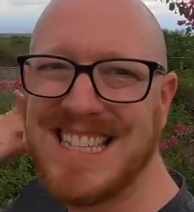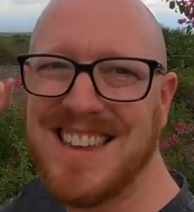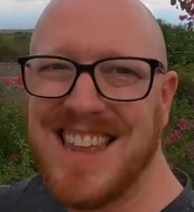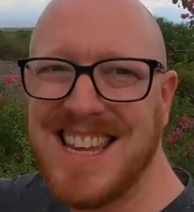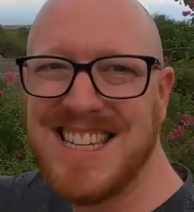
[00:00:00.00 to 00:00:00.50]

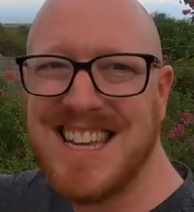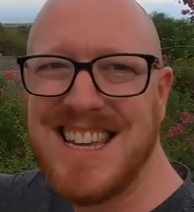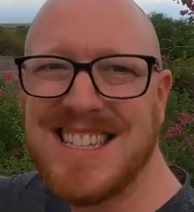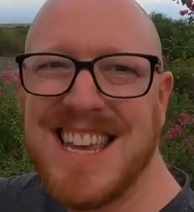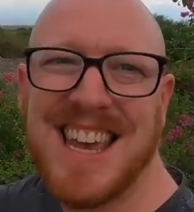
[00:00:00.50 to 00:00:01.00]
So there
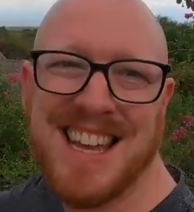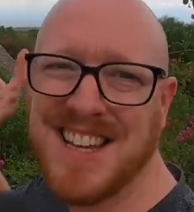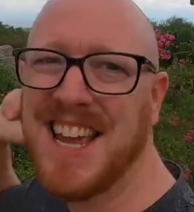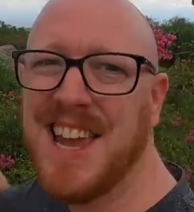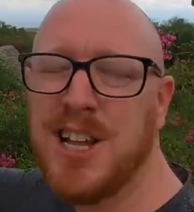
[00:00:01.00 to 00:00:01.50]
she is,
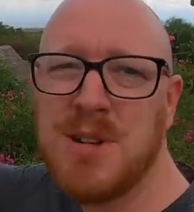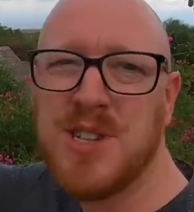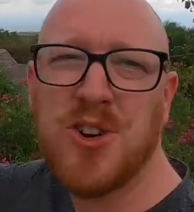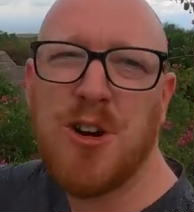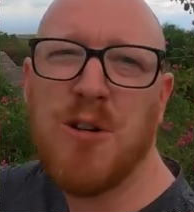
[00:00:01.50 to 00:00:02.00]

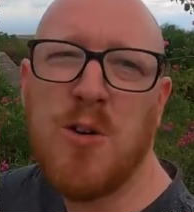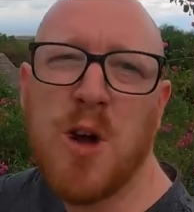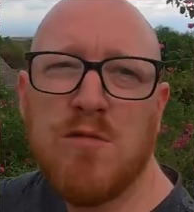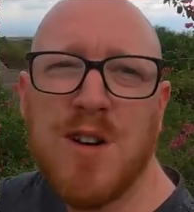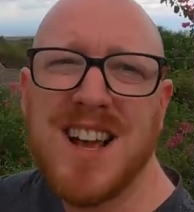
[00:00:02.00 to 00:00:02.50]

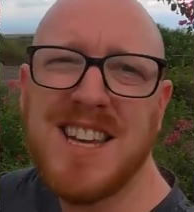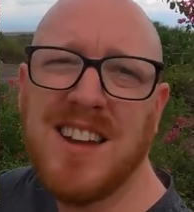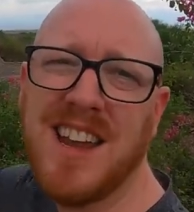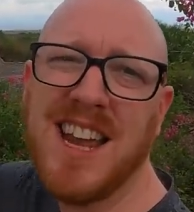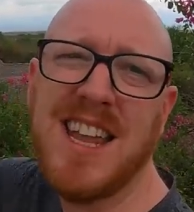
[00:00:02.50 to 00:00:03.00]
Kilimanjaro,
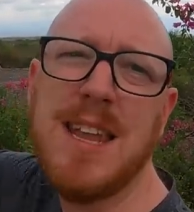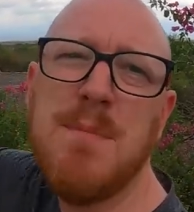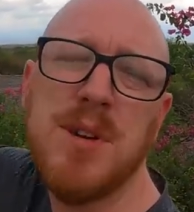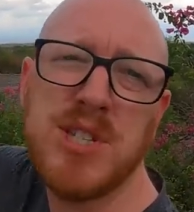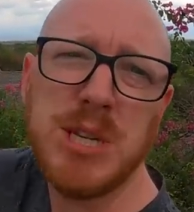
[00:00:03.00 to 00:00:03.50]
rising like
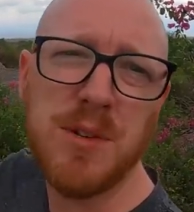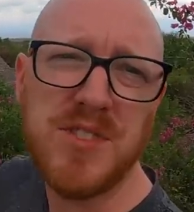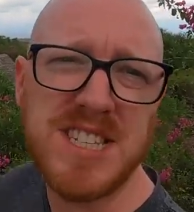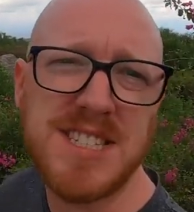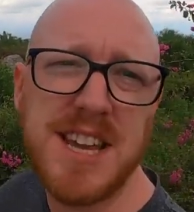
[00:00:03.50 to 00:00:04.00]
Olympus
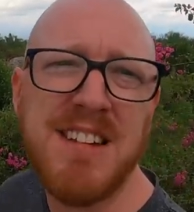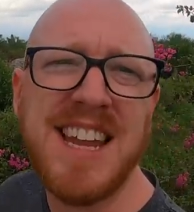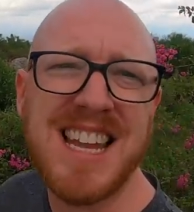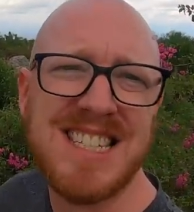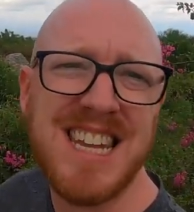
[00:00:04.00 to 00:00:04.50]
above the
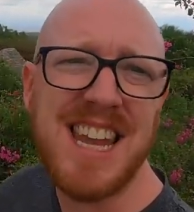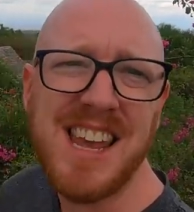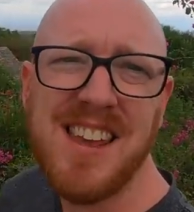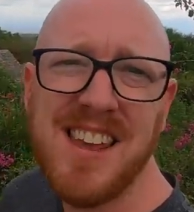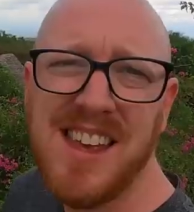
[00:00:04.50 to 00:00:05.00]

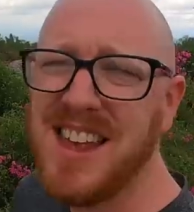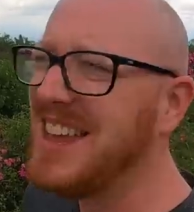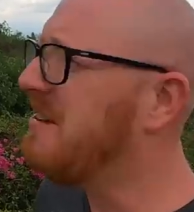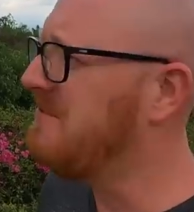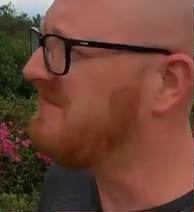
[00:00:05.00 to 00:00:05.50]
Serengeti.
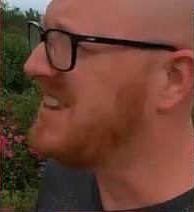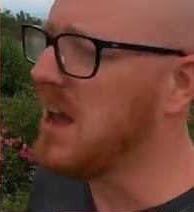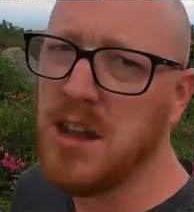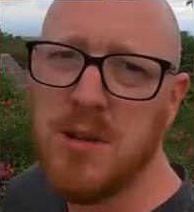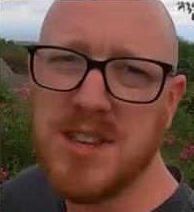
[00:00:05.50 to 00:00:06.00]

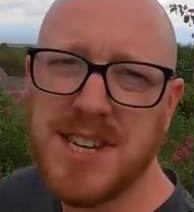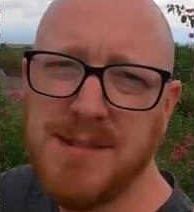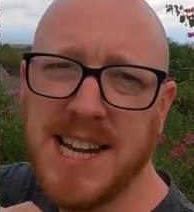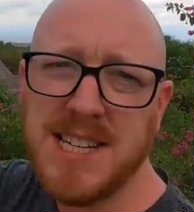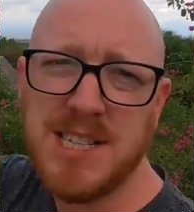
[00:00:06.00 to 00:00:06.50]
Yeah, I know the
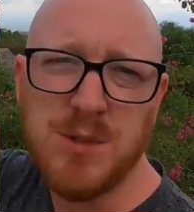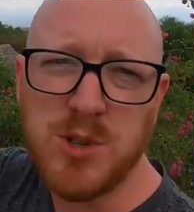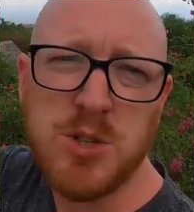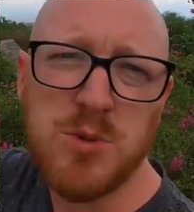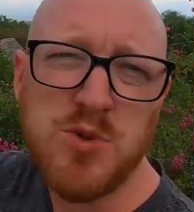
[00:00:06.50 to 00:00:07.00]
Serengeti is
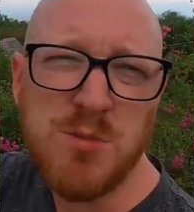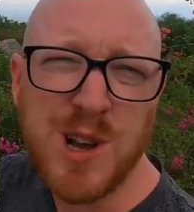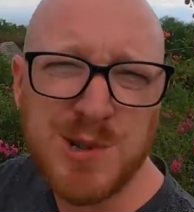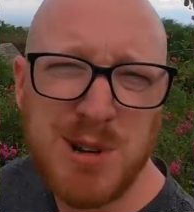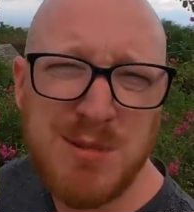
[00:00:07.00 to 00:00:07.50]
over
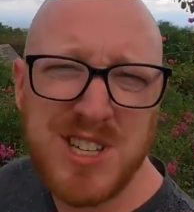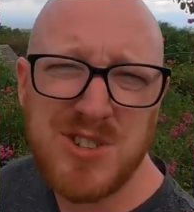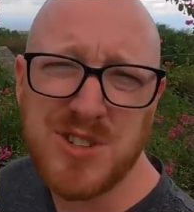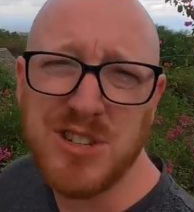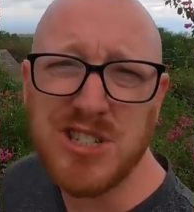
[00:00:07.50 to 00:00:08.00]
200 miles away, but
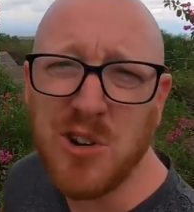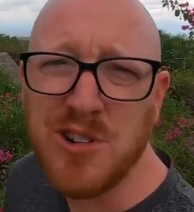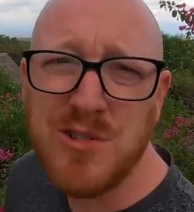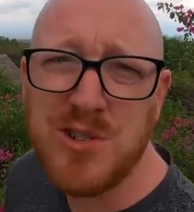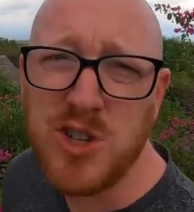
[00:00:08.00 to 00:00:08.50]
it's just a
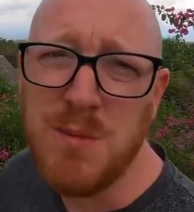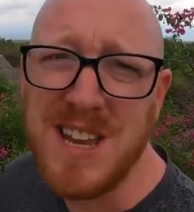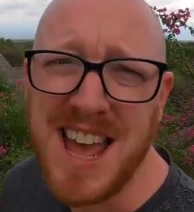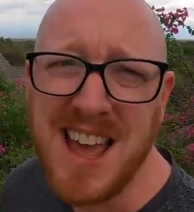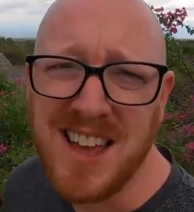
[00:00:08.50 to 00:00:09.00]
song, don't shoot
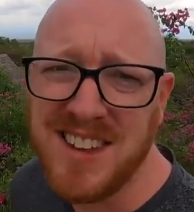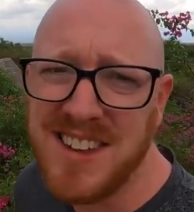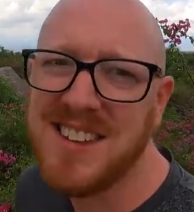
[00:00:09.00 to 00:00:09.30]
me down.